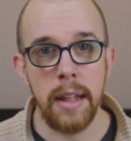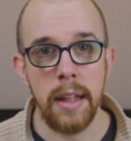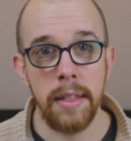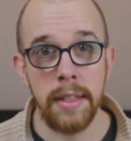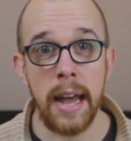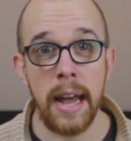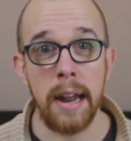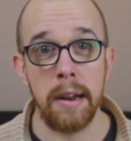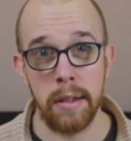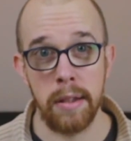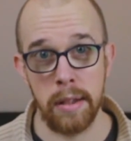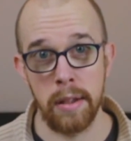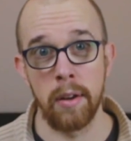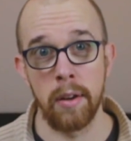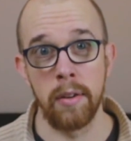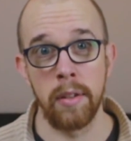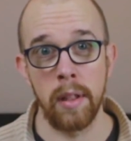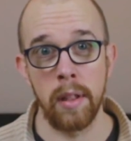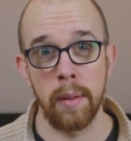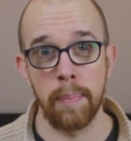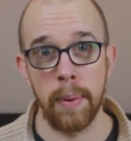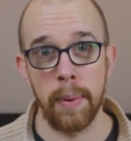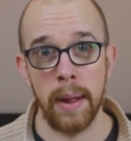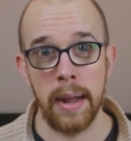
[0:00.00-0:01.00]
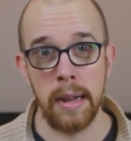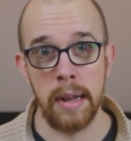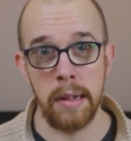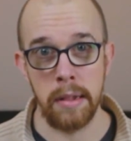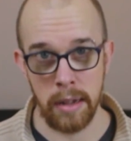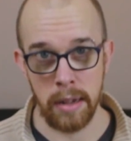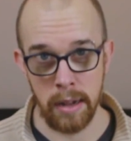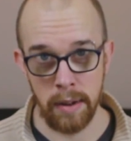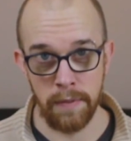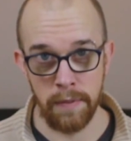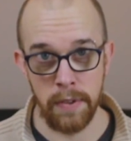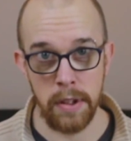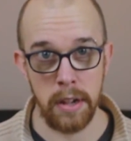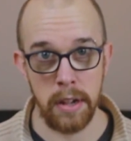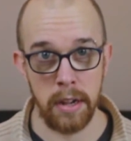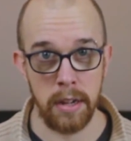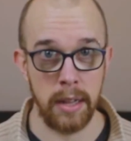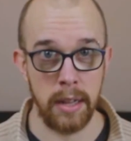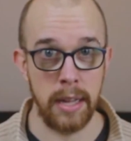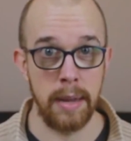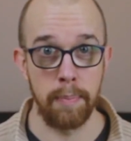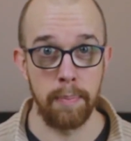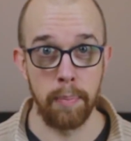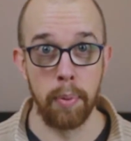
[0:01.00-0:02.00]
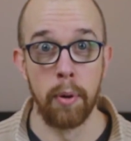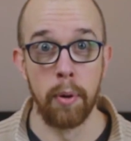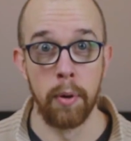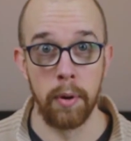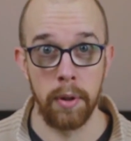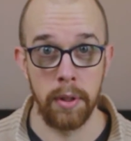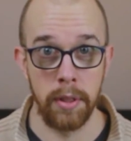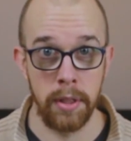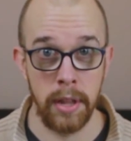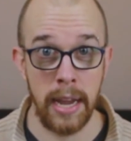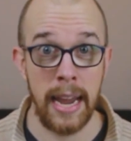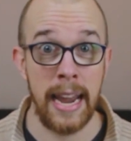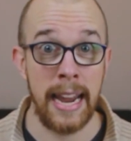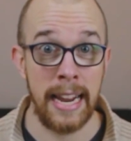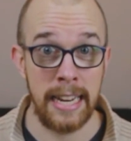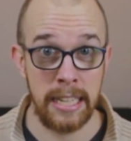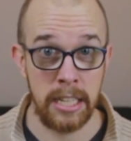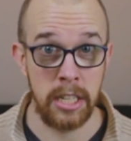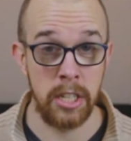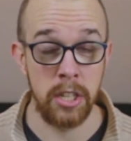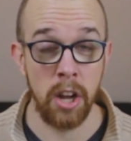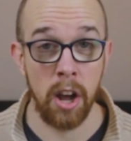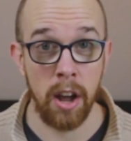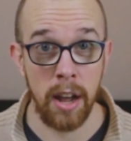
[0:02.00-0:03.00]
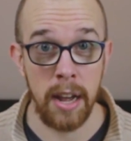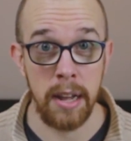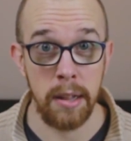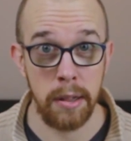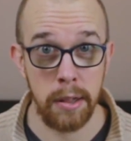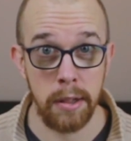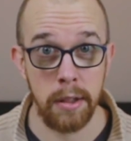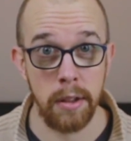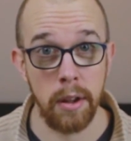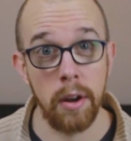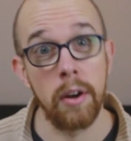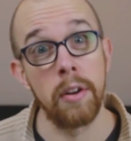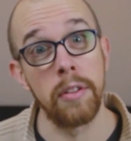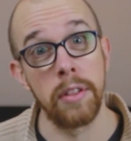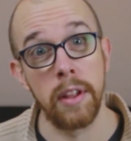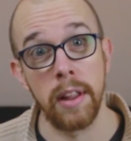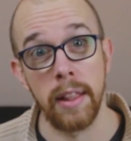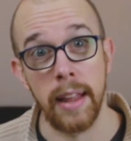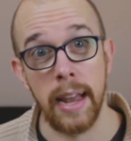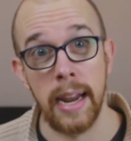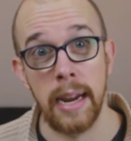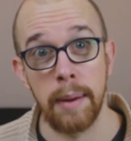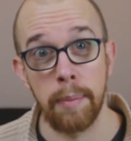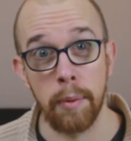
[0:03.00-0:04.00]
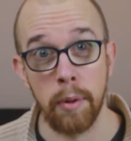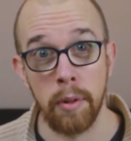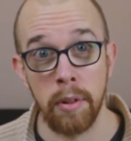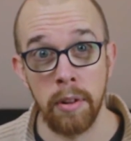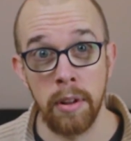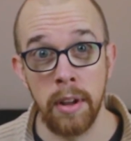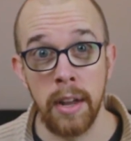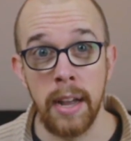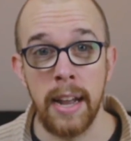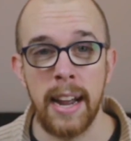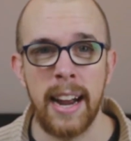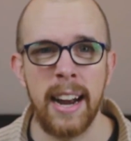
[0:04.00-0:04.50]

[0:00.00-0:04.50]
that's so that the players can physically put each dice on the label